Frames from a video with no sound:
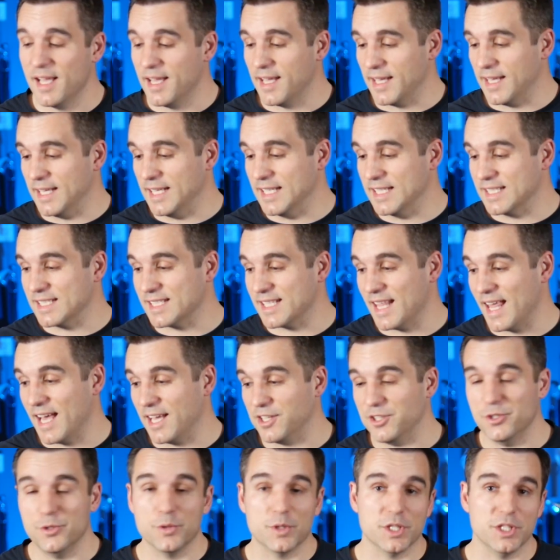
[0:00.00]
is
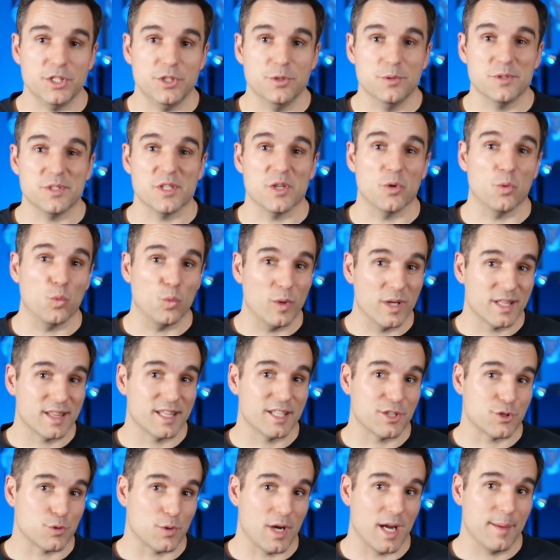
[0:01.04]
that you can use it with
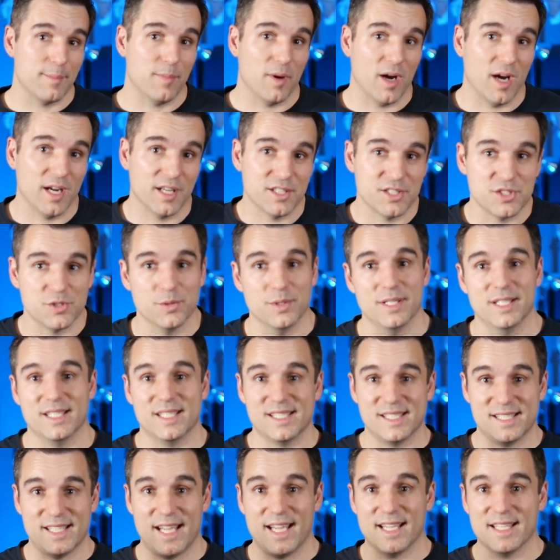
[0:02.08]
a tripod so it
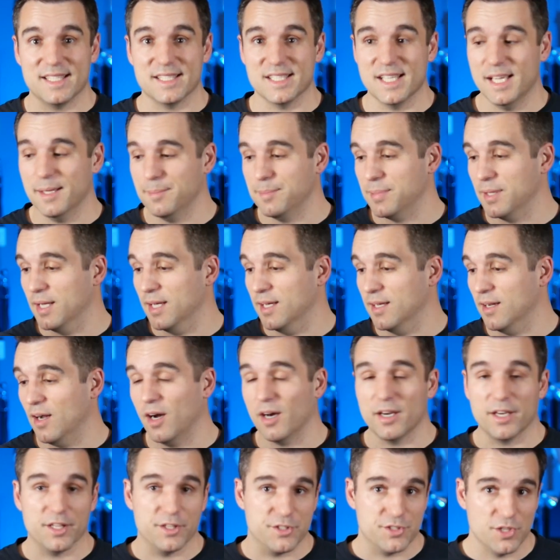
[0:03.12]
stands up
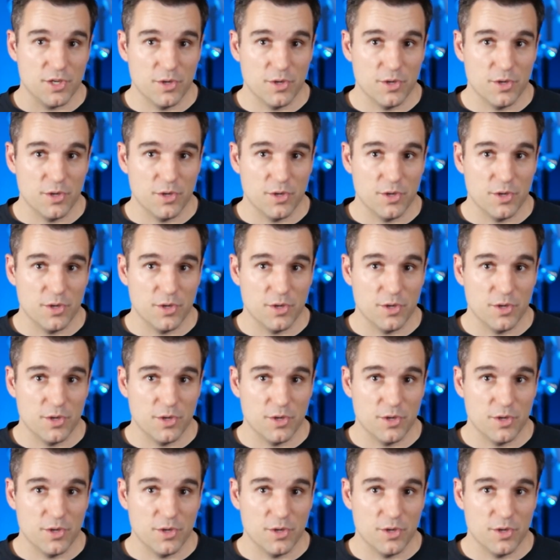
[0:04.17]
on its